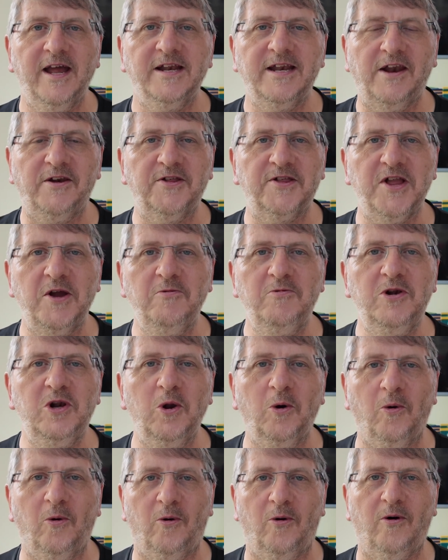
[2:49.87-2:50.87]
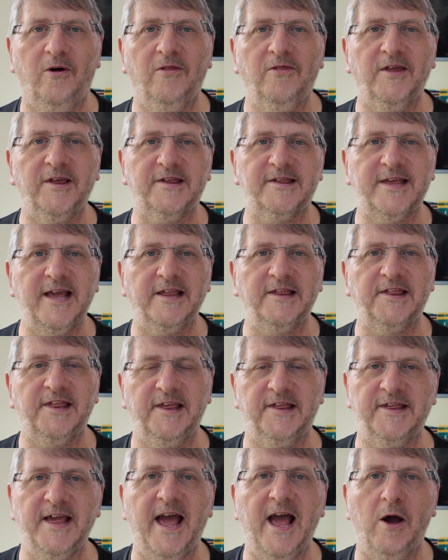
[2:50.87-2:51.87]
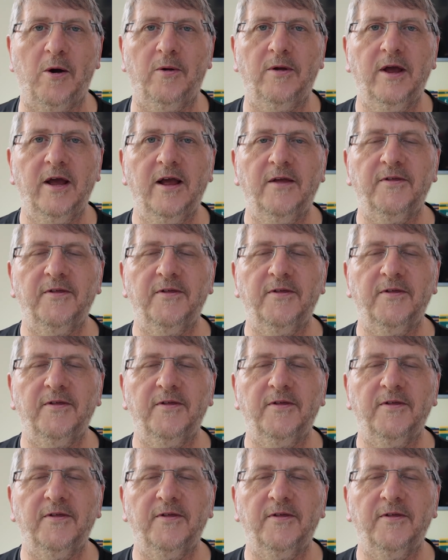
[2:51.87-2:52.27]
Now, there's no law that sets this out.